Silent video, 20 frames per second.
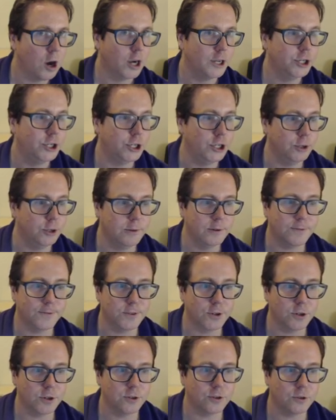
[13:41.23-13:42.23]
on June
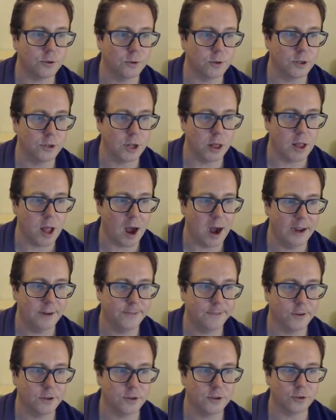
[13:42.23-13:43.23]
1st or July
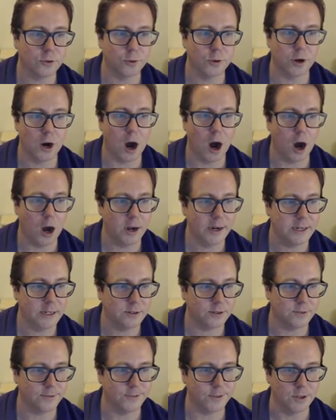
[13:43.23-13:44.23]
1st or
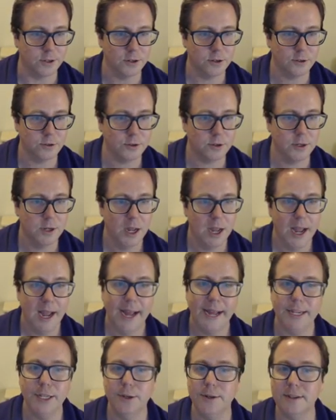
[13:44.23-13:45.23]
August 1st.
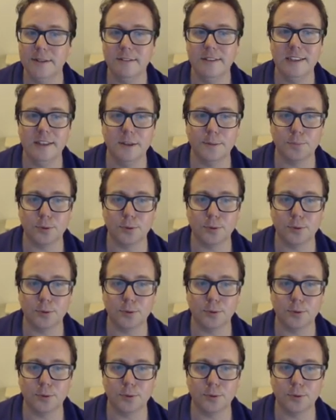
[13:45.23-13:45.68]
You can see the